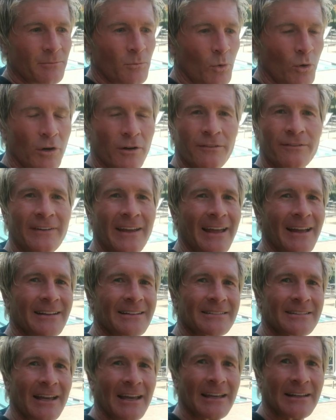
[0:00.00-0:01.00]
more
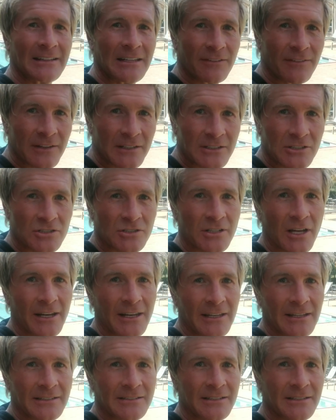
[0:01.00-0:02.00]
advanced scientific
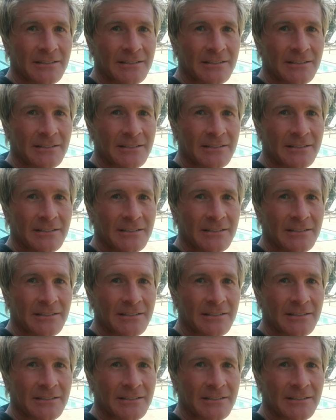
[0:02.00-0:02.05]
studies.